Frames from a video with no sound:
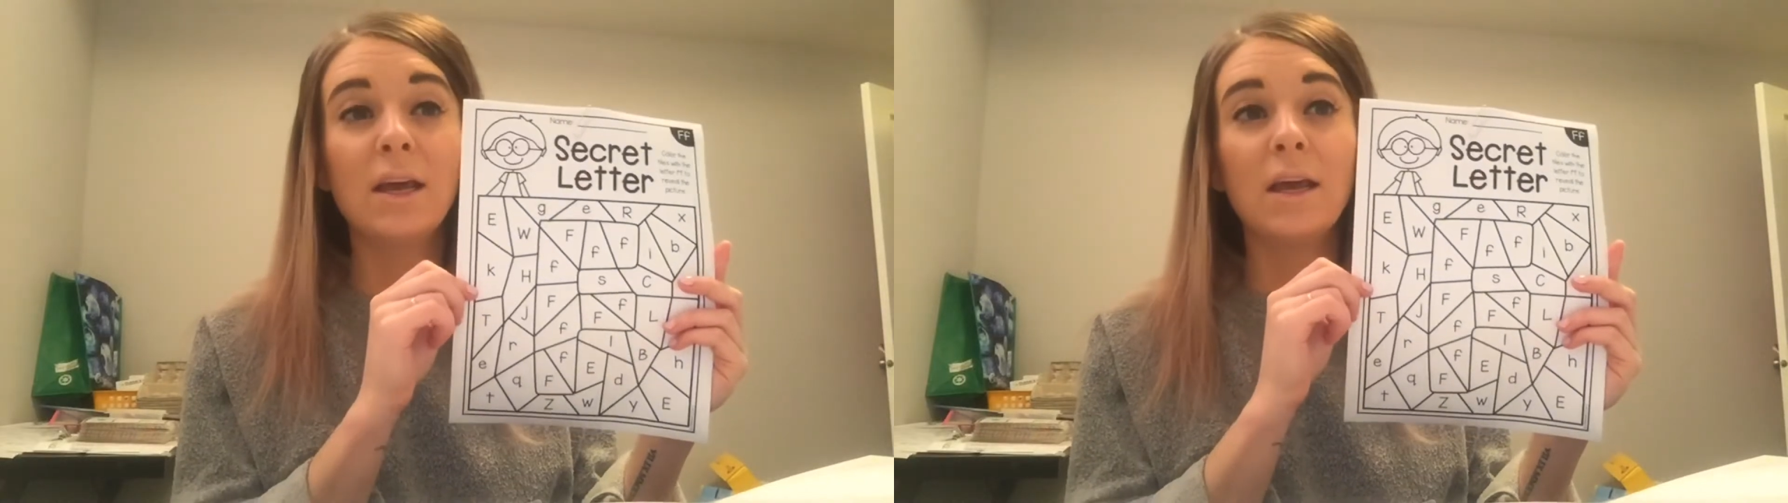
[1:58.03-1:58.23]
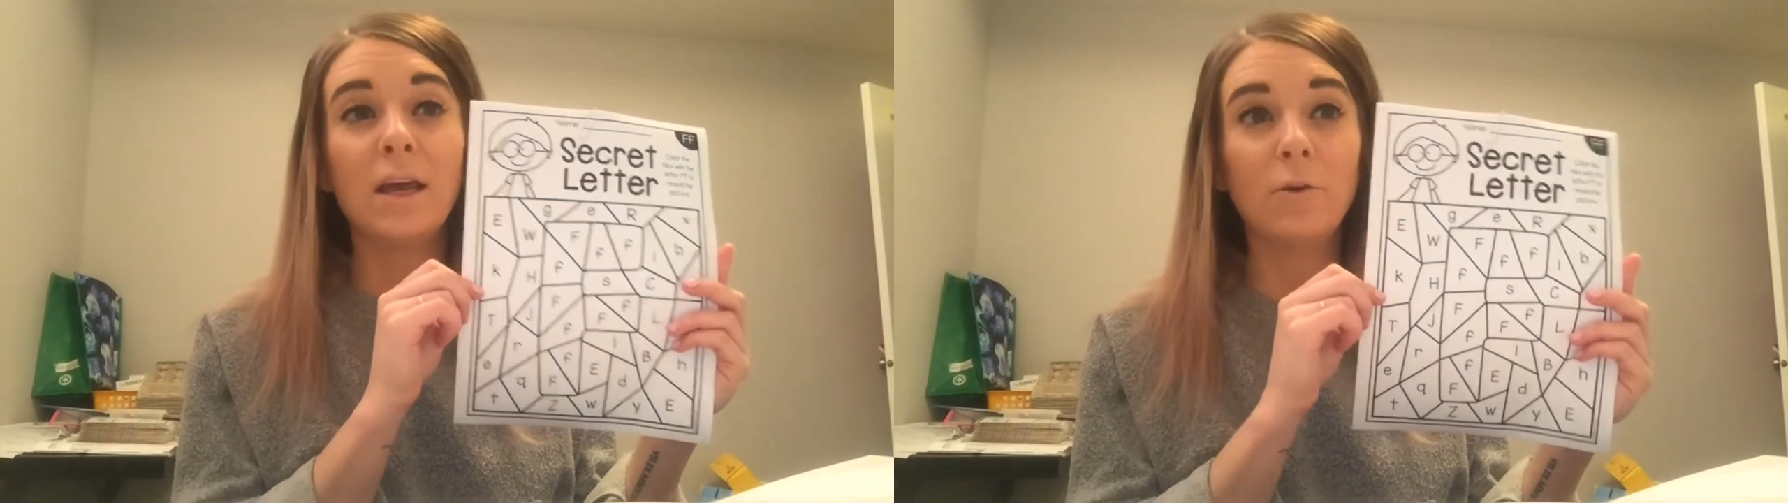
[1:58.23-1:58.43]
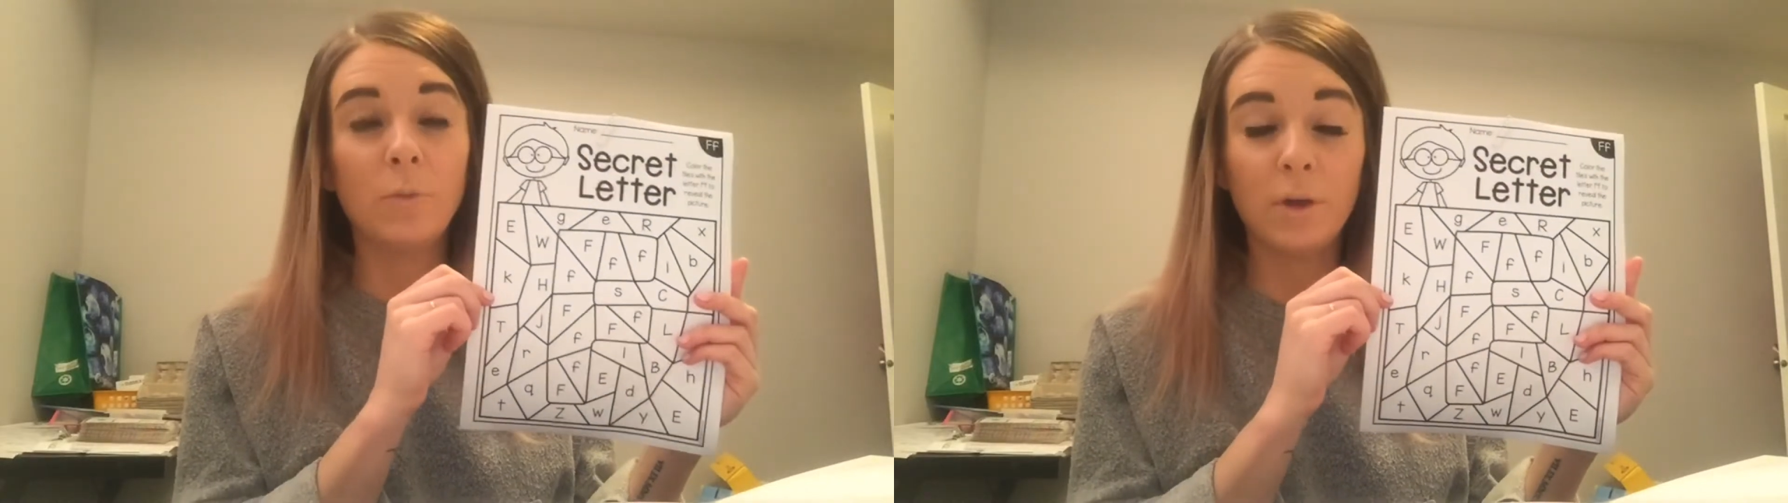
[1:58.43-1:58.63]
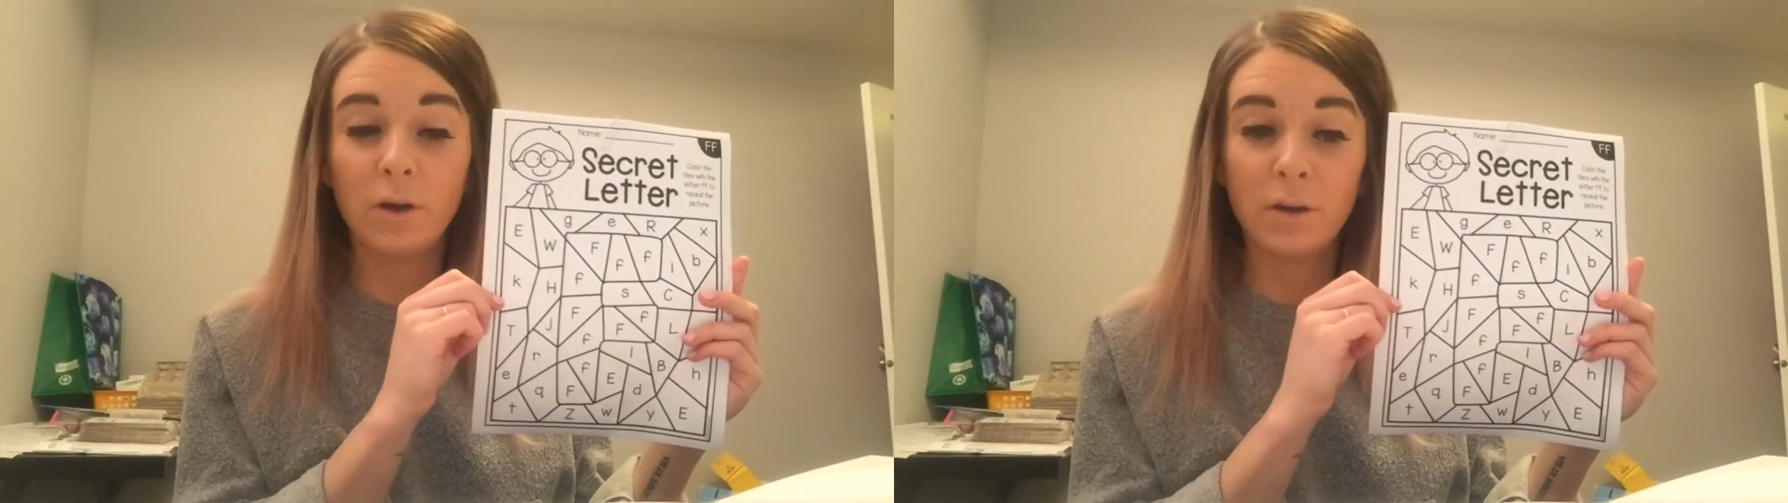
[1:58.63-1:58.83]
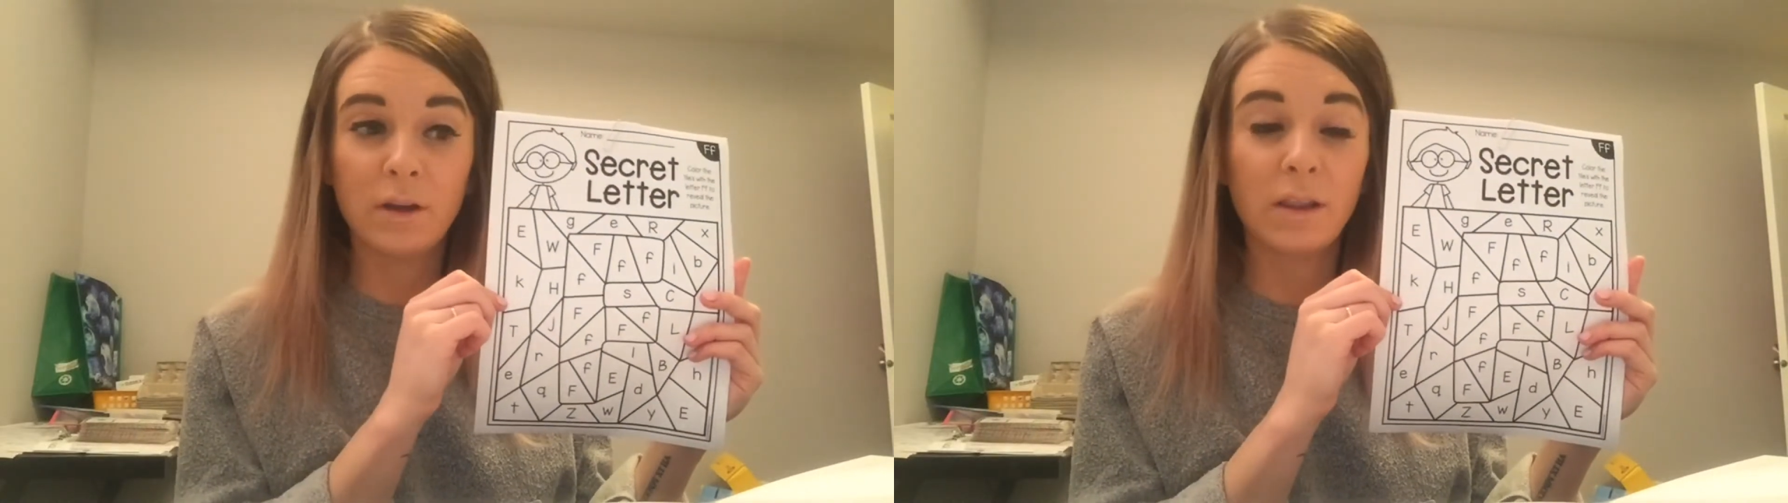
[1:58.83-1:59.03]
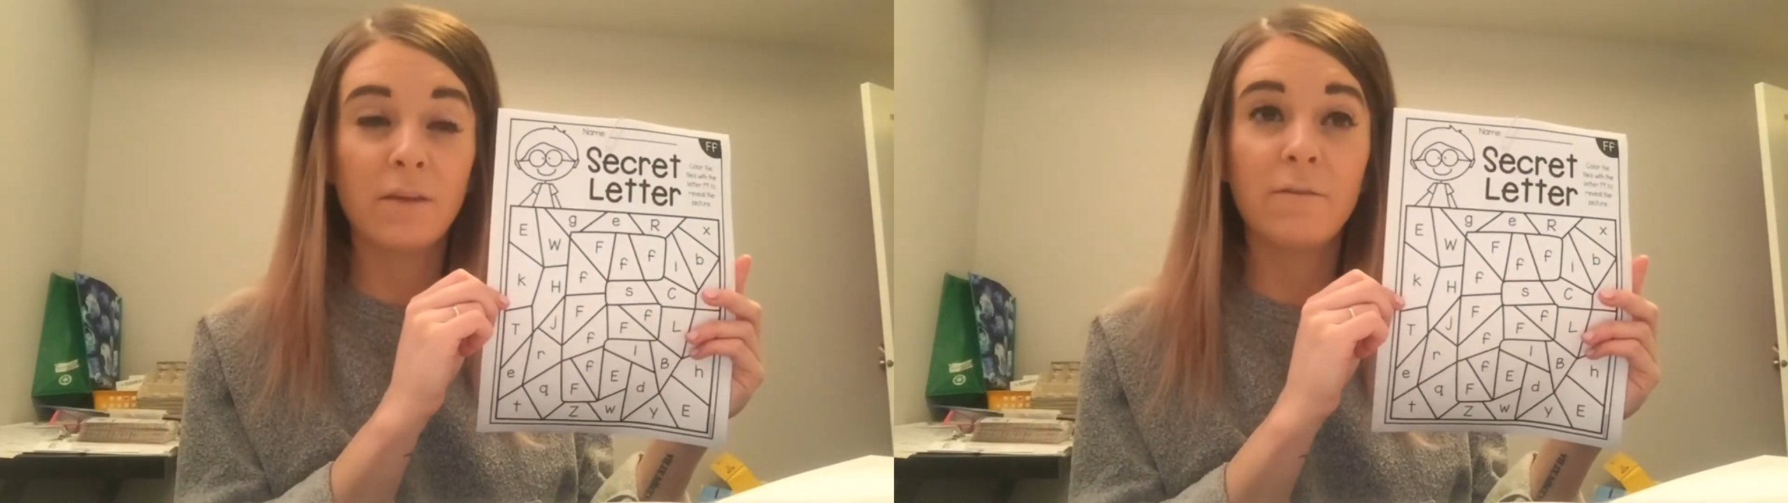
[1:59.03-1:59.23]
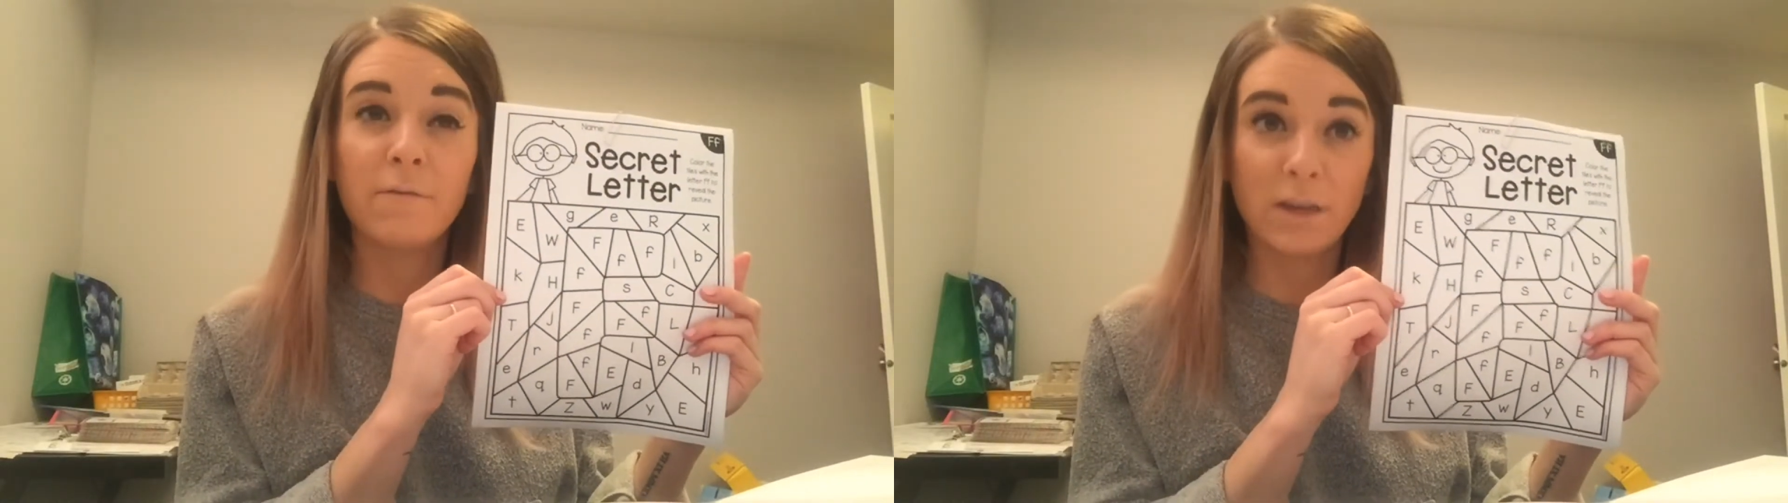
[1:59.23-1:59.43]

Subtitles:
it will be on the